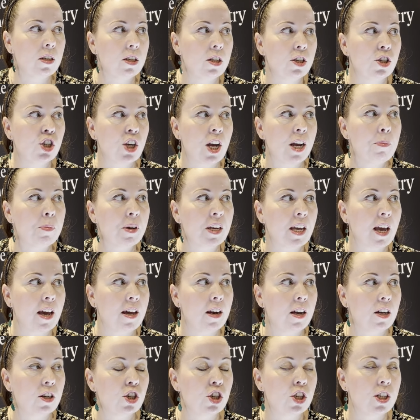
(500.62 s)
Jen
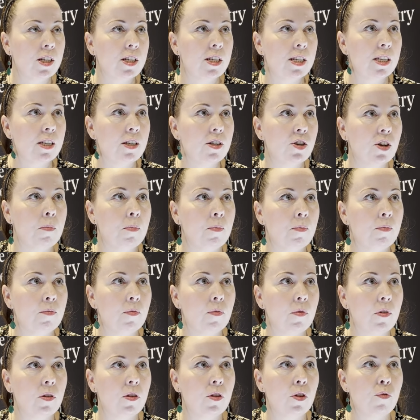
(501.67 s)
McKenna, she did
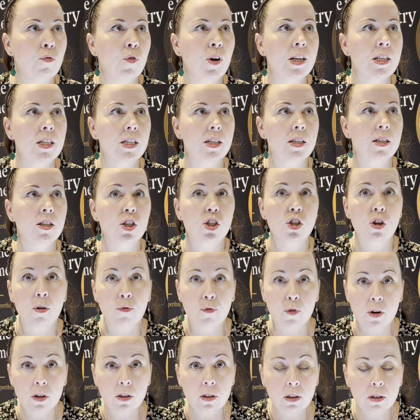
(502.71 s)
the recent
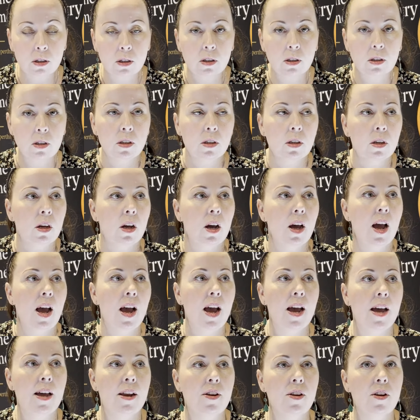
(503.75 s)
Sovereign. Yep.
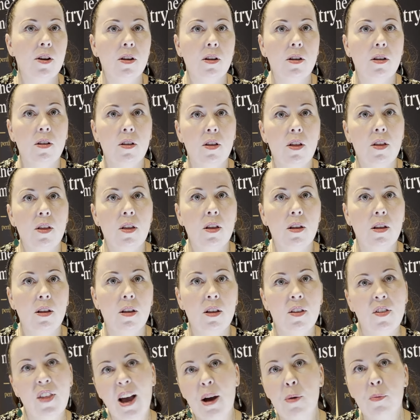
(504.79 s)
And that is cool.
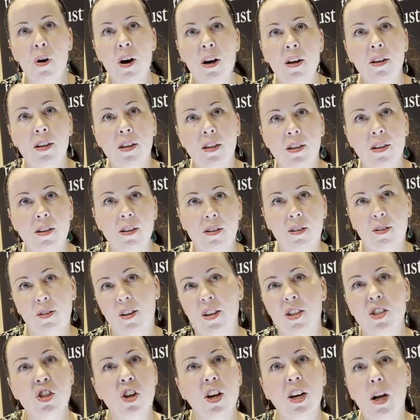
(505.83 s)
That one. I
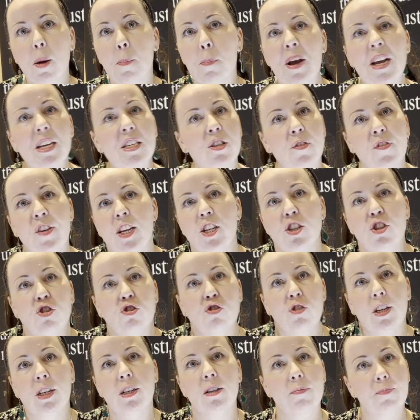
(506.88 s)
like that take
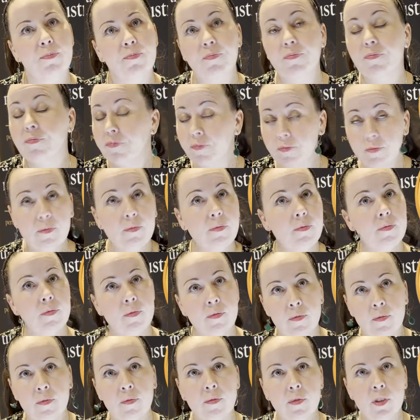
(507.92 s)
on the
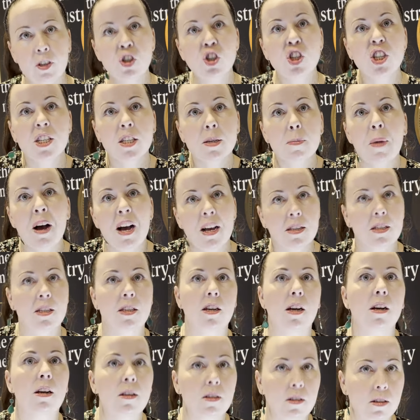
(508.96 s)
Sovereign as well. She's a master. Cool.
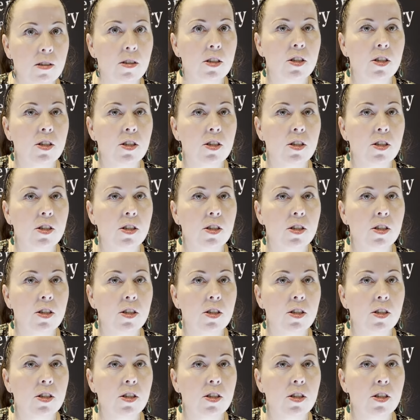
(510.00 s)
Yeah.